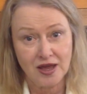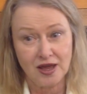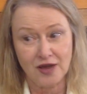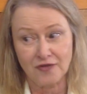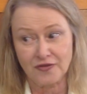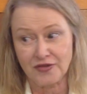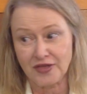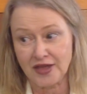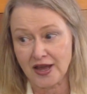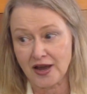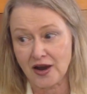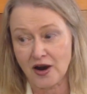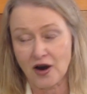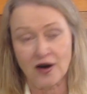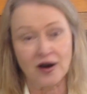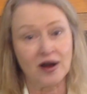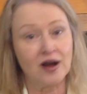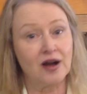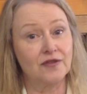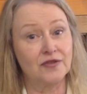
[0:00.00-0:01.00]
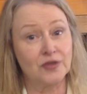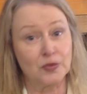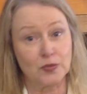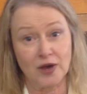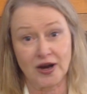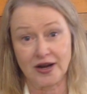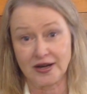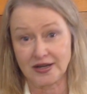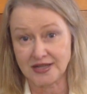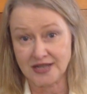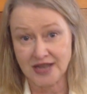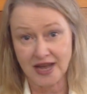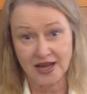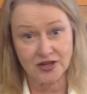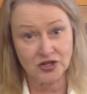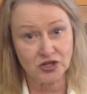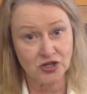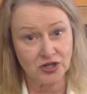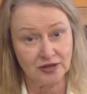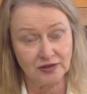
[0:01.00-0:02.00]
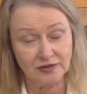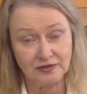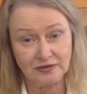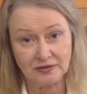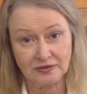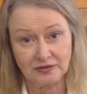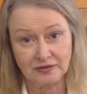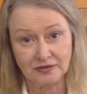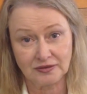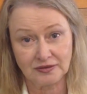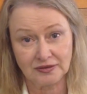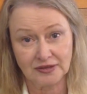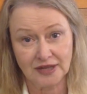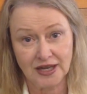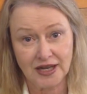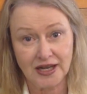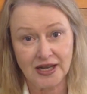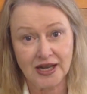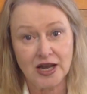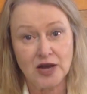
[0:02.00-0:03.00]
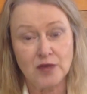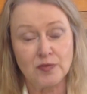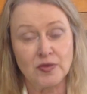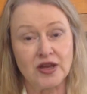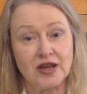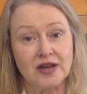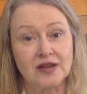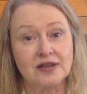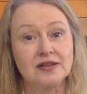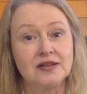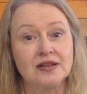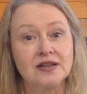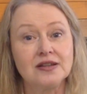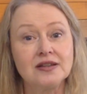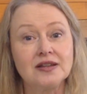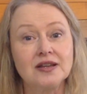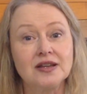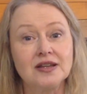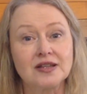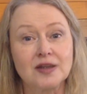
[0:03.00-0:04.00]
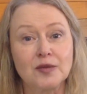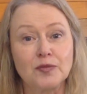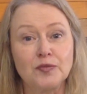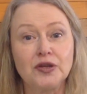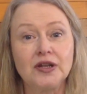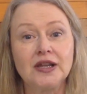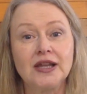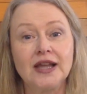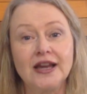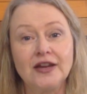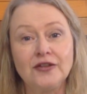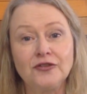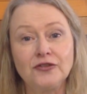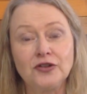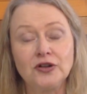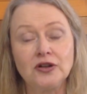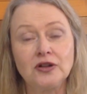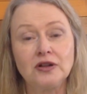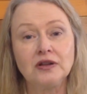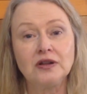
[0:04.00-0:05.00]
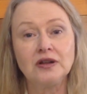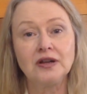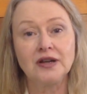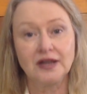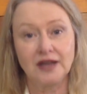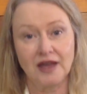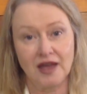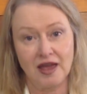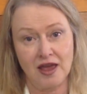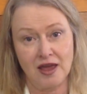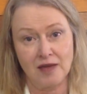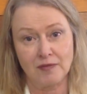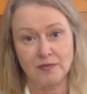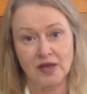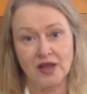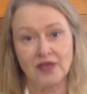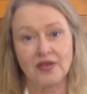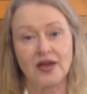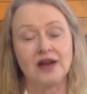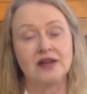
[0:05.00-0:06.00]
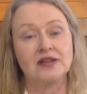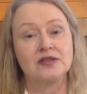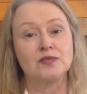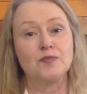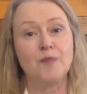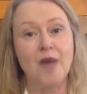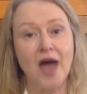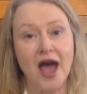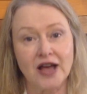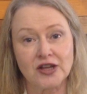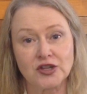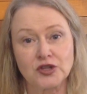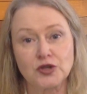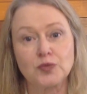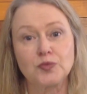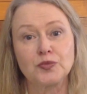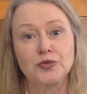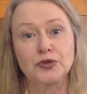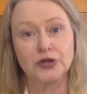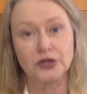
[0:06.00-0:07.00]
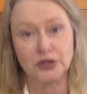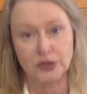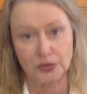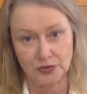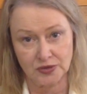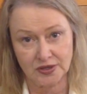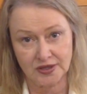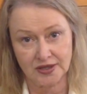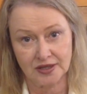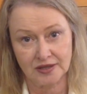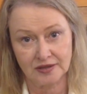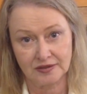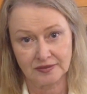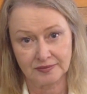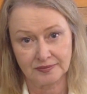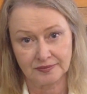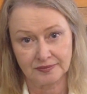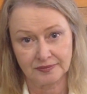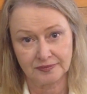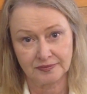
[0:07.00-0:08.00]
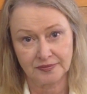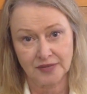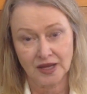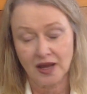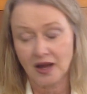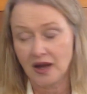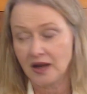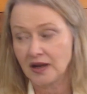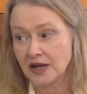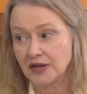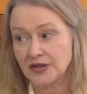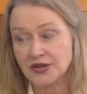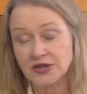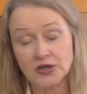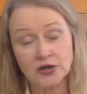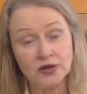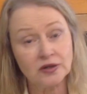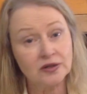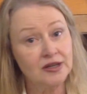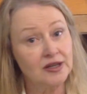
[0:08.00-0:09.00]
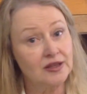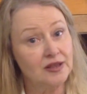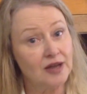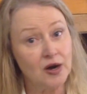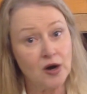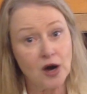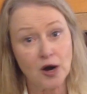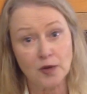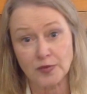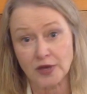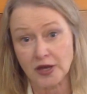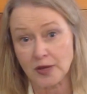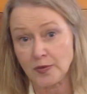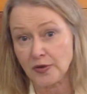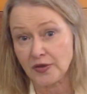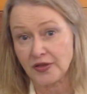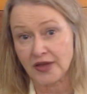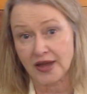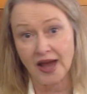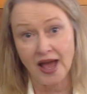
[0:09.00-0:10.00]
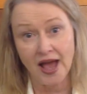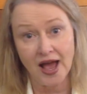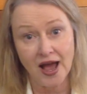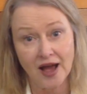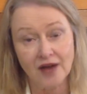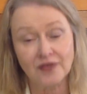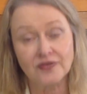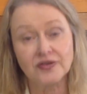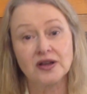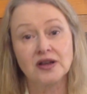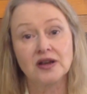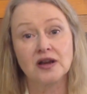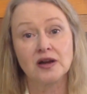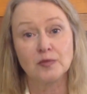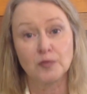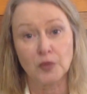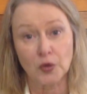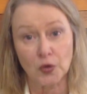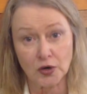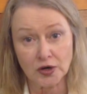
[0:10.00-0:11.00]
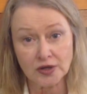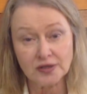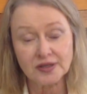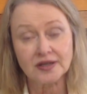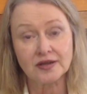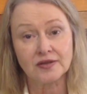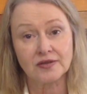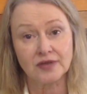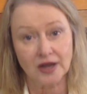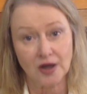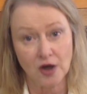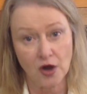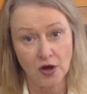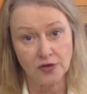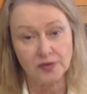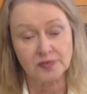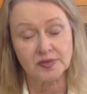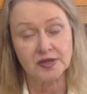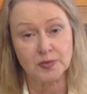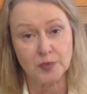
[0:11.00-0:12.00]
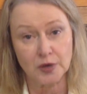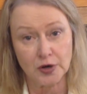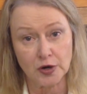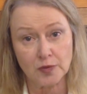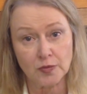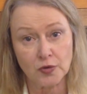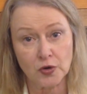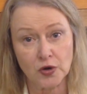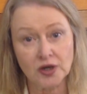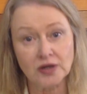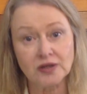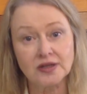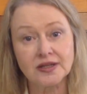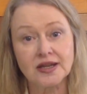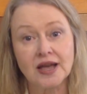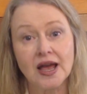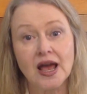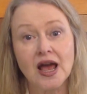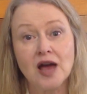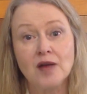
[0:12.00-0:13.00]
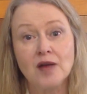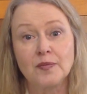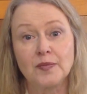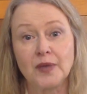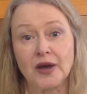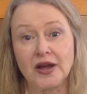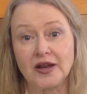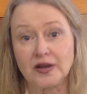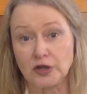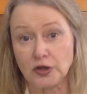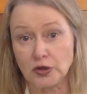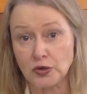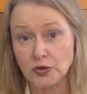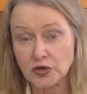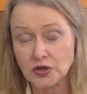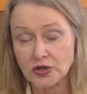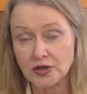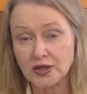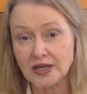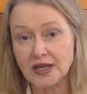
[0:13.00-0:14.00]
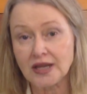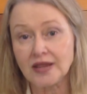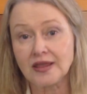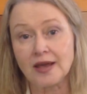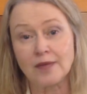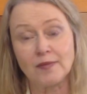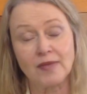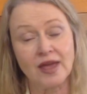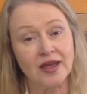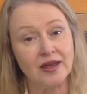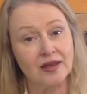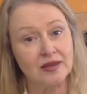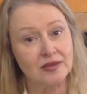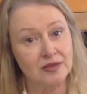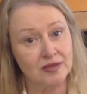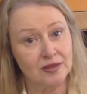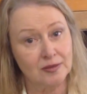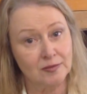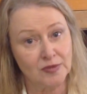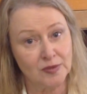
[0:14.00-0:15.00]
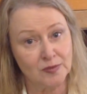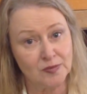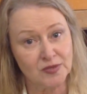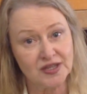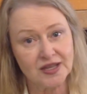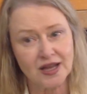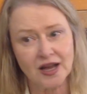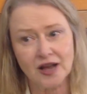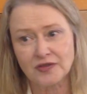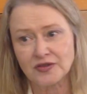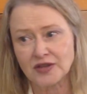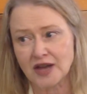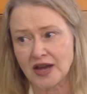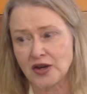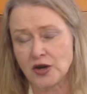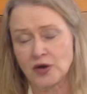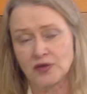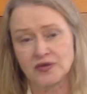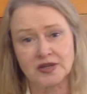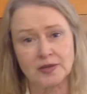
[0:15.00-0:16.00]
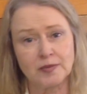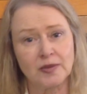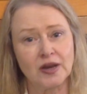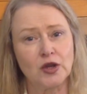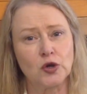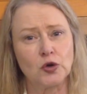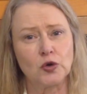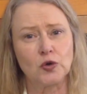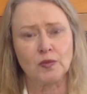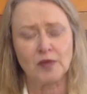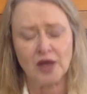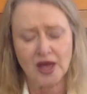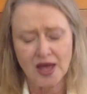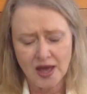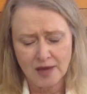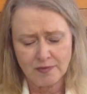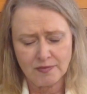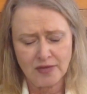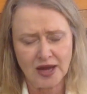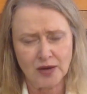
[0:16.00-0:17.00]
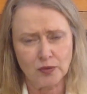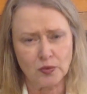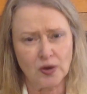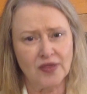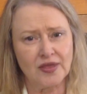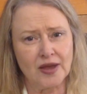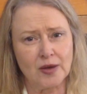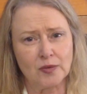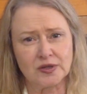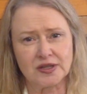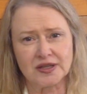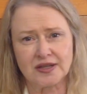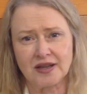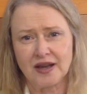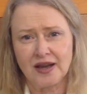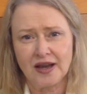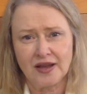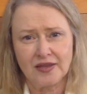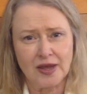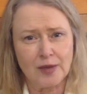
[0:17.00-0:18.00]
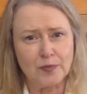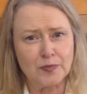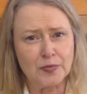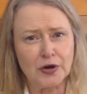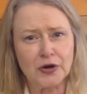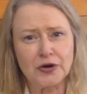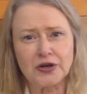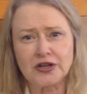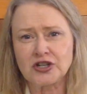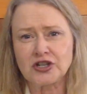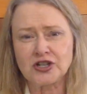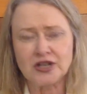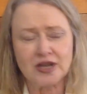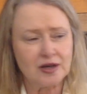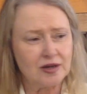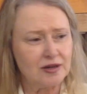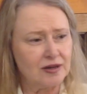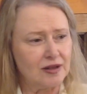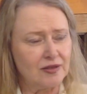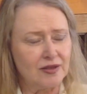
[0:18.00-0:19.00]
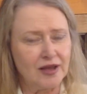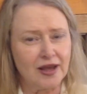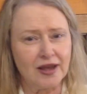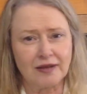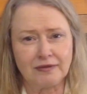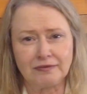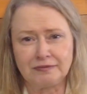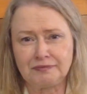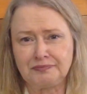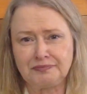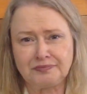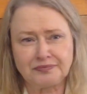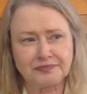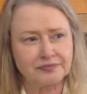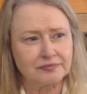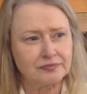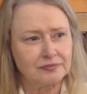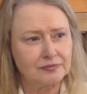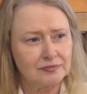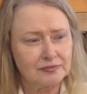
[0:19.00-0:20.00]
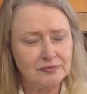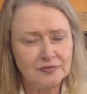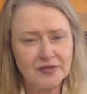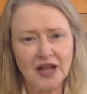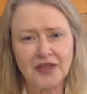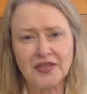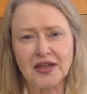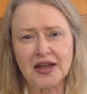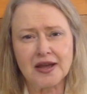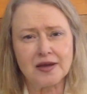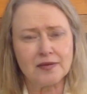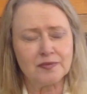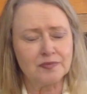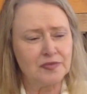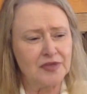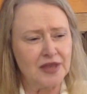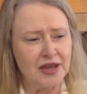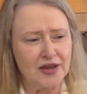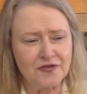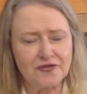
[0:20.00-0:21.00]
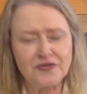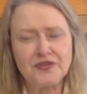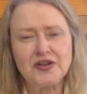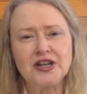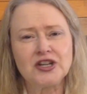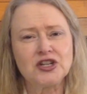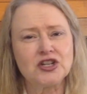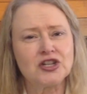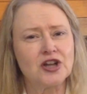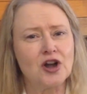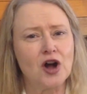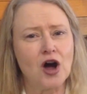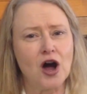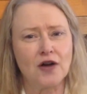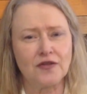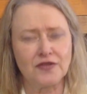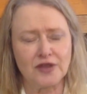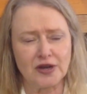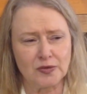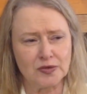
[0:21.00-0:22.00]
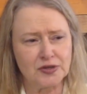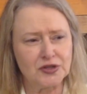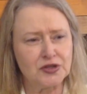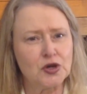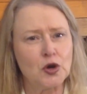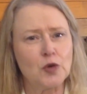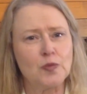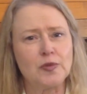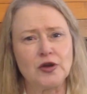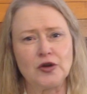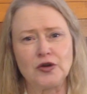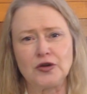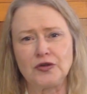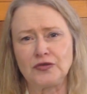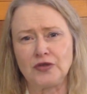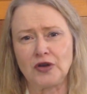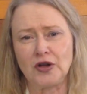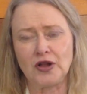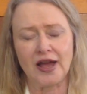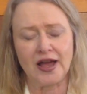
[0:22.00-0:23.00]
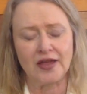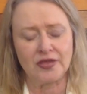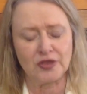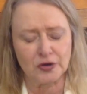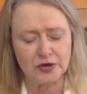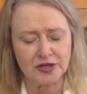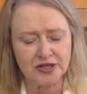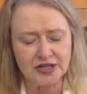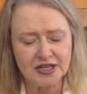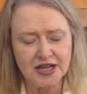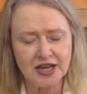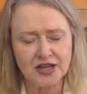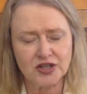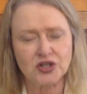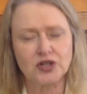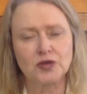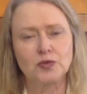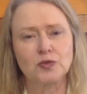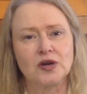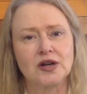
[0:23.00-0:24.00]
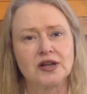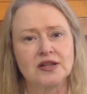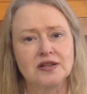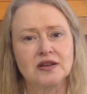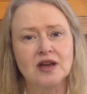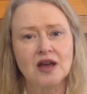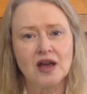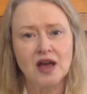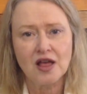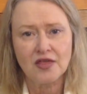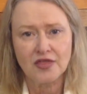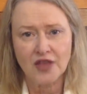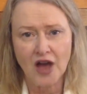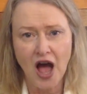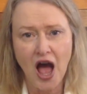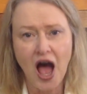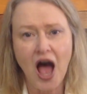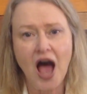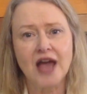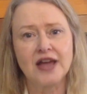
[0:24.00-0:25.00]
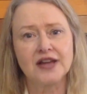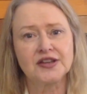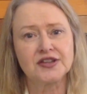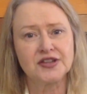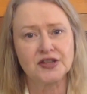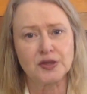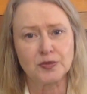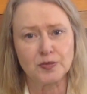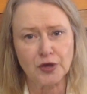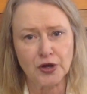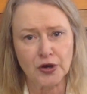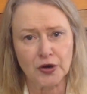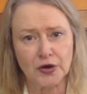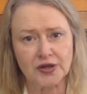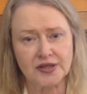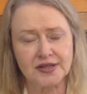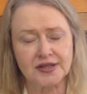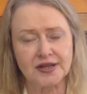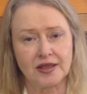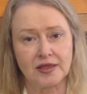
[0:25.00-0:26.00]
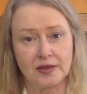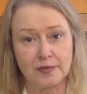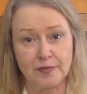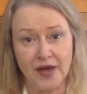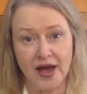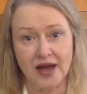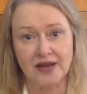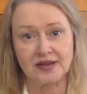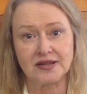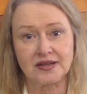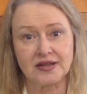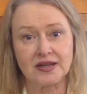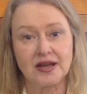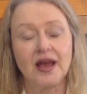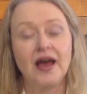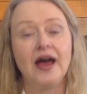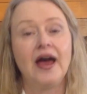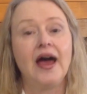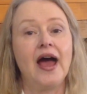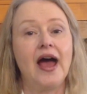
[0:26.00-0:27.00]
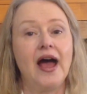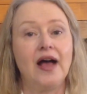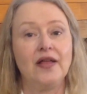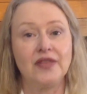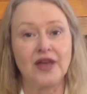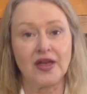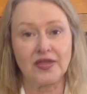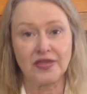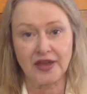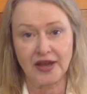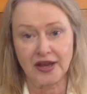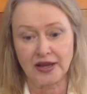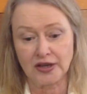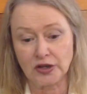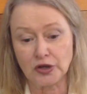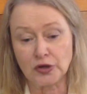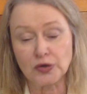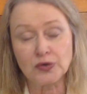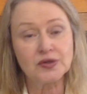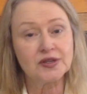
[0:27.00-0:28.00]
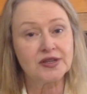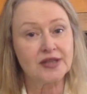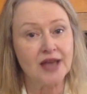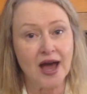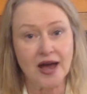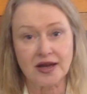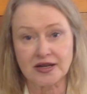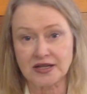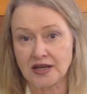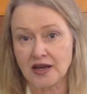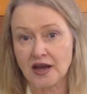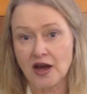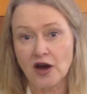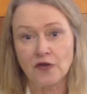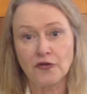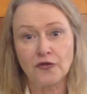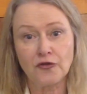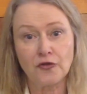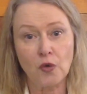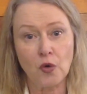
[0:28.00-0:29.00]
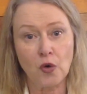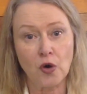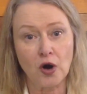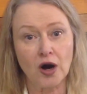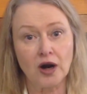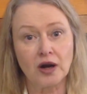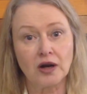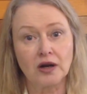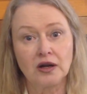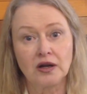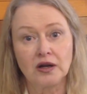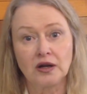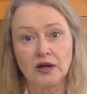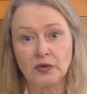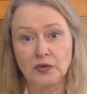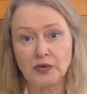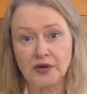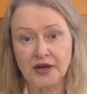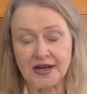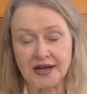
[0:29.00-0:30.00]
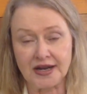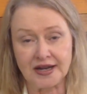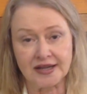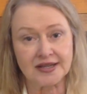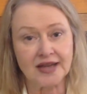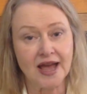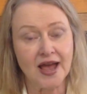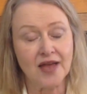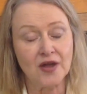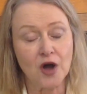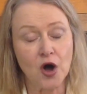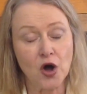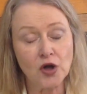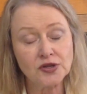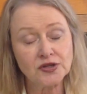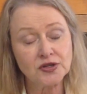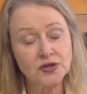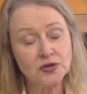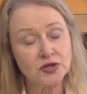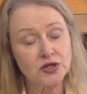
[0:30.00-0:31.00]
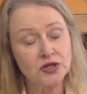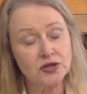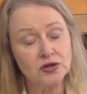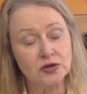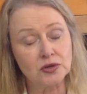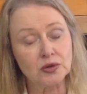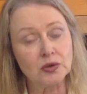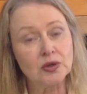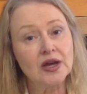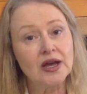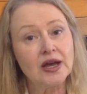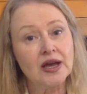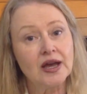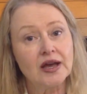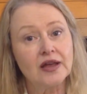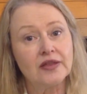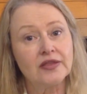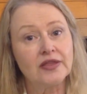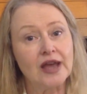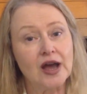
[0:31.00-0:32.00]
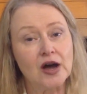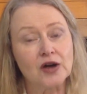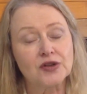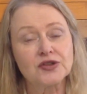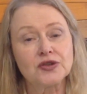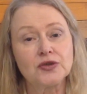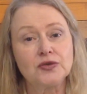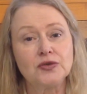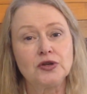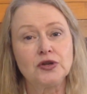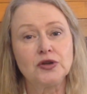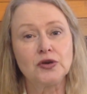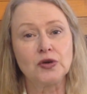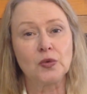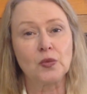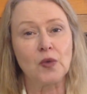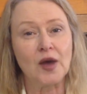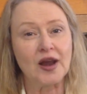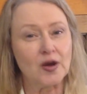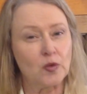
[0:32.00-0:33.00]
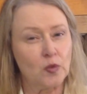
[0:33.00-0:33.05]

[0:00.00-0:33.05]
if they are of the right intention, because this is a playful game that is mass produced. Now, certainly there are people that have boards, they call them spirit boards, but usually they make them themselves. I know of somebody who made one that was, they burnished it and they finished it off and it was so beautiful, and their intention was the highest, the purest, and the best, and that they used that for readings. And also too, they also knew when